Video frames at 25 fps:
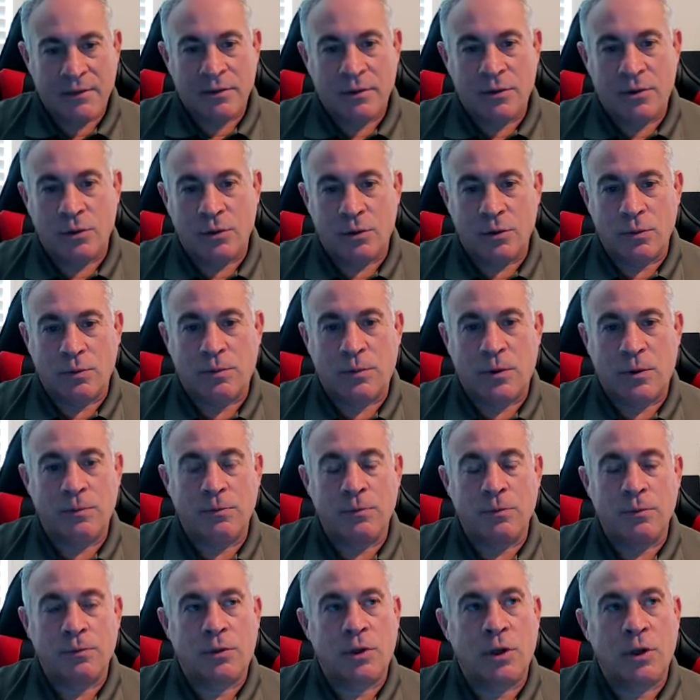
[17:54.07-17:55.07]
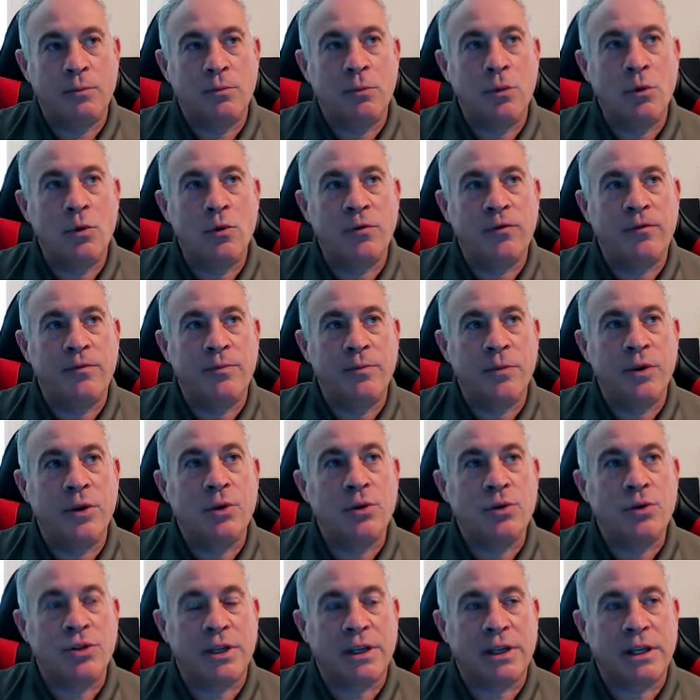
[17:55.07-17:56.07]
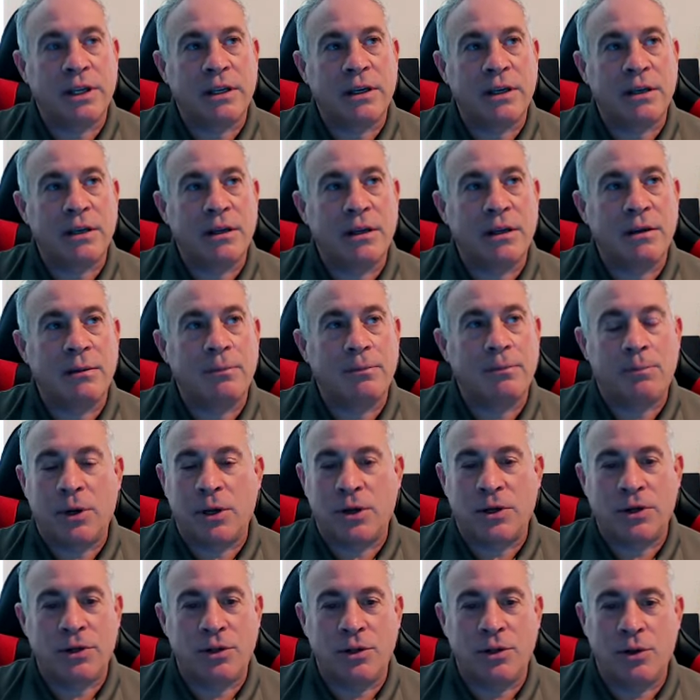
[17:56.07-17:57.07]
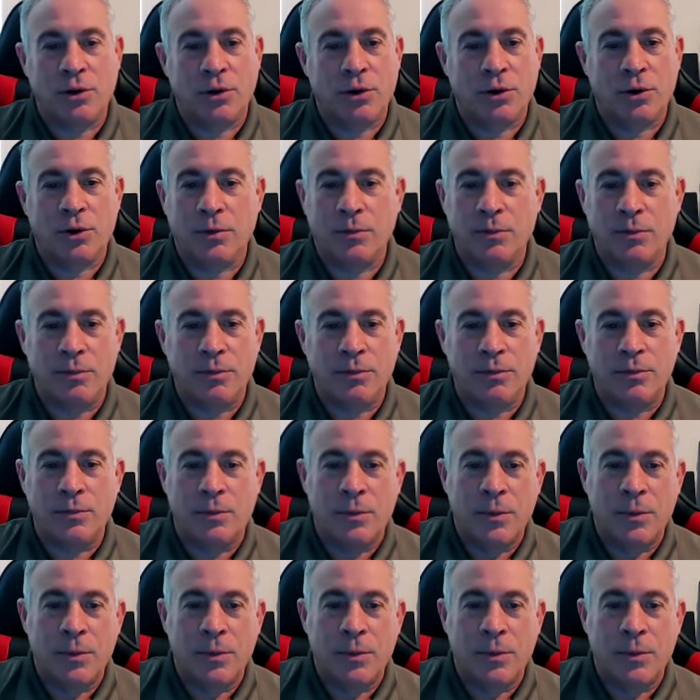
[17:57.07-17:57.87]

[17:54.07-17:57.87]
to to to move music, but you're